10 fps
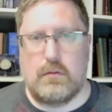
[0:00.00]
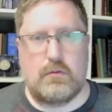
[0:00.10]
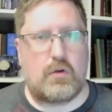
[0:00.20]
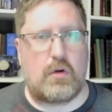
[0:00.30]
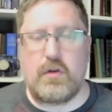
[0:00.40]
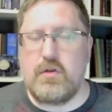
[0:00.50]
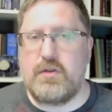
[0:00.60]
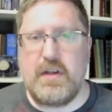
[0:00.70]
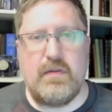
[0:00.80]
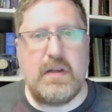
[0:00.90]
Turn on your
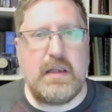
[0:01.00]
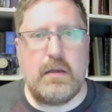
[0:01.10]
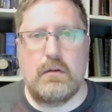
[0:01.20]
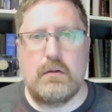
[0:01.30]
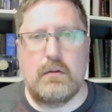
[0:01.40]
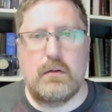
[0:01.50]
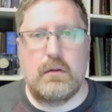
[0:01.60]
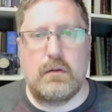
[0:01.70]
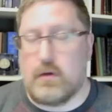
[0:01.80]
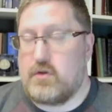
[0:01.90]
TV.
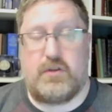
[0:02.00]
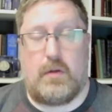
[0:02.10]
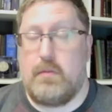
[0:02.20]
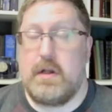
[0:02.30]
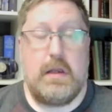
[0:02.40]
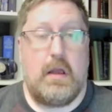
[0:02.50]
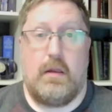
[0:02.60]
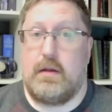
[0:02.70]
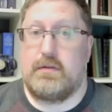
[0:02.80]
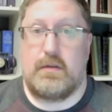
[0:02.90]
There's somebody
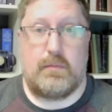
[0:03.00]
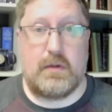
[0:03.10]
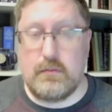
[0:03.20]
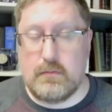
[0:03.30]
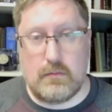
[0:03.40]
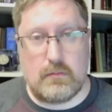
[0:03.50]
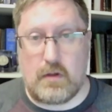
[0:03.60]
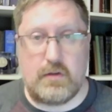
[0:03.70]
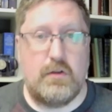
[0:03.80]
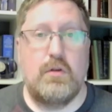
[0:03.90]
yelling at something on
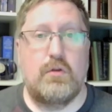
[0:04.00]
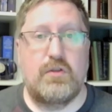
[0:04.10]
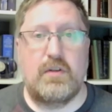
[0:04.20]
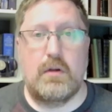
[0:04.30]
the news.